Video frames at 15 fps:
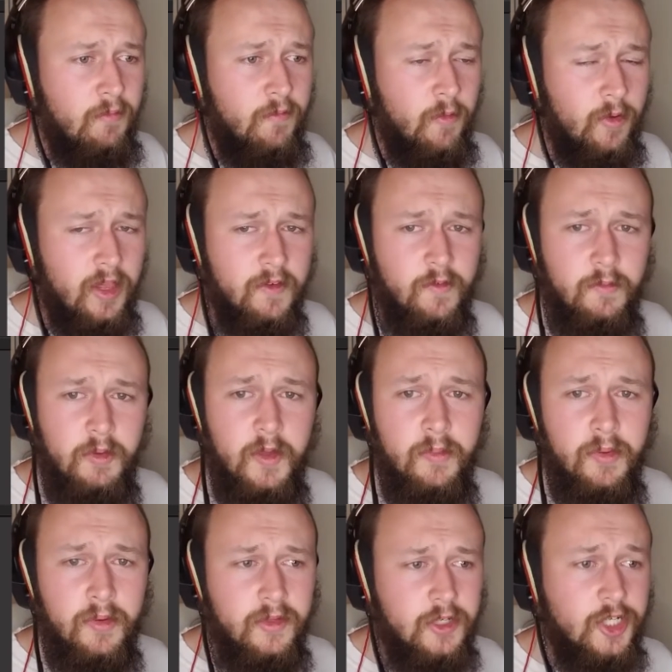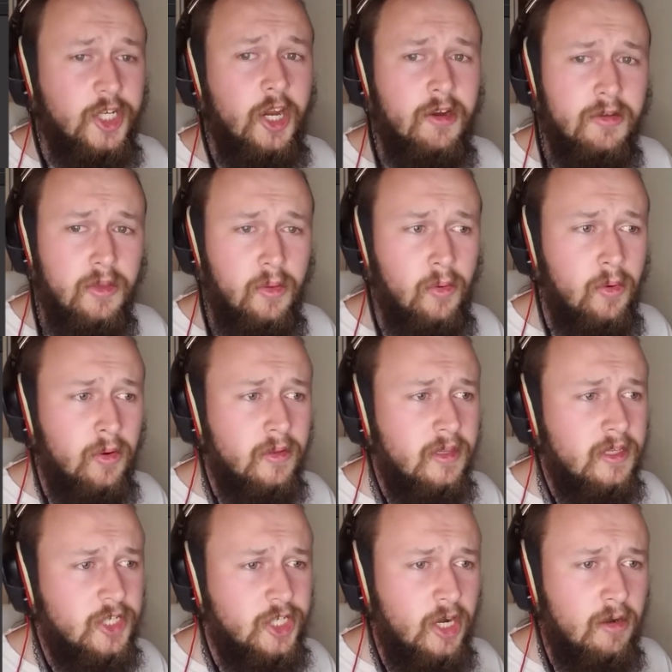for giving people this shared lore,
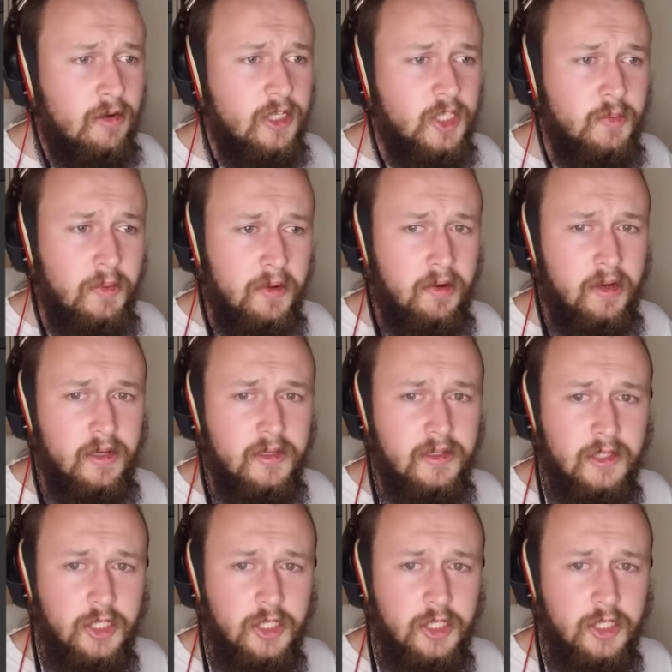this shared experience,